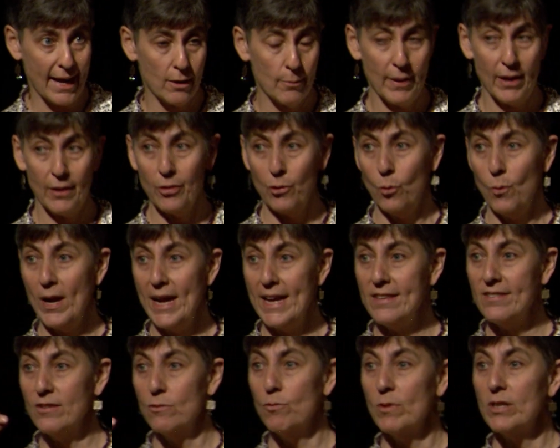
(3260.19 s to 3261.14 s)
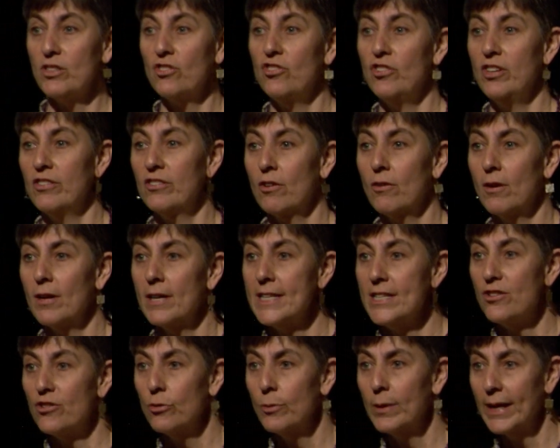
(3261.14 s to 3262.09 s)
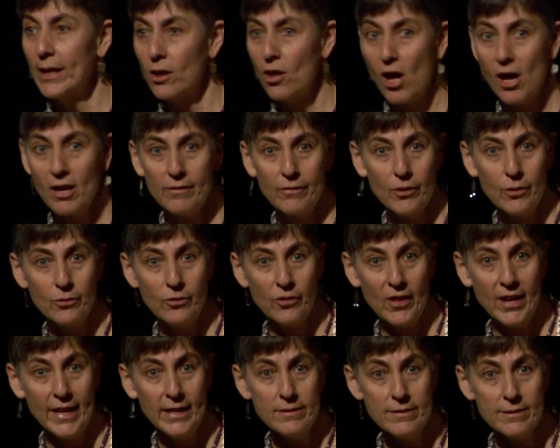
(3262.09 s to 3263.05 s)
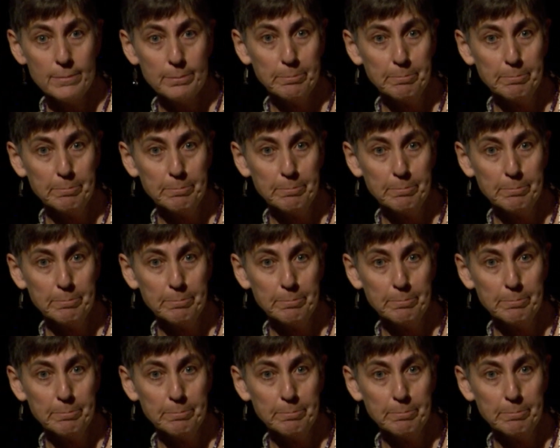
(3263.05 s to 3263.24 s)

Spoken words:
about the ways in which she's already doing a lot of those things,